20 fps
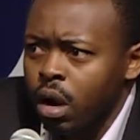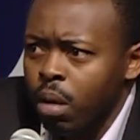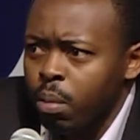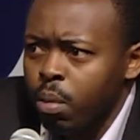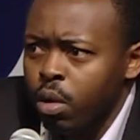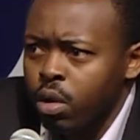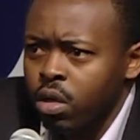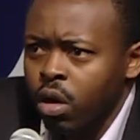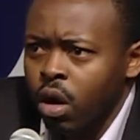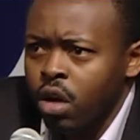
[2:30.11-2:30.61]

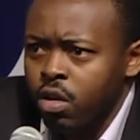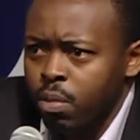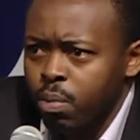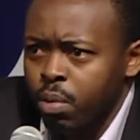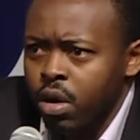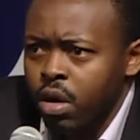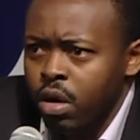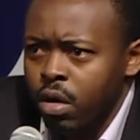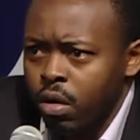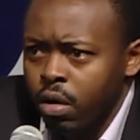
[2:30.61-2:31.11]
both
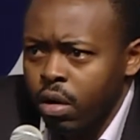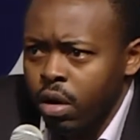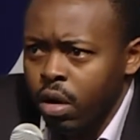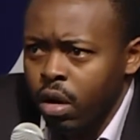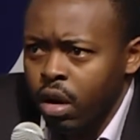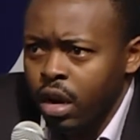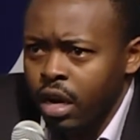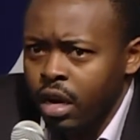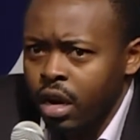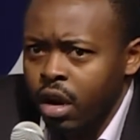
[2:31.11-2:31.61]

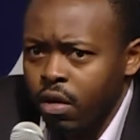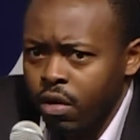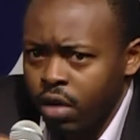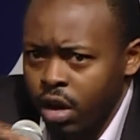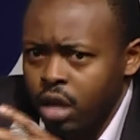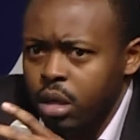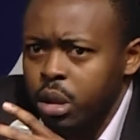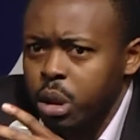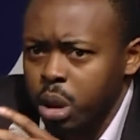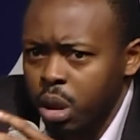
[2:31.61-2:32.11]
entrepreneurial and
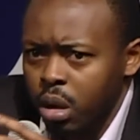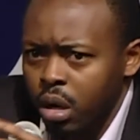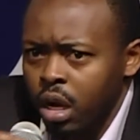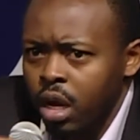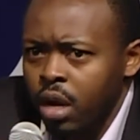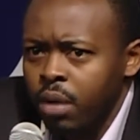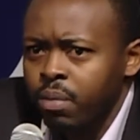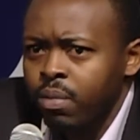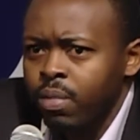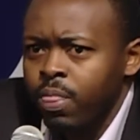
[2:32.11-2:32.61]
career journey.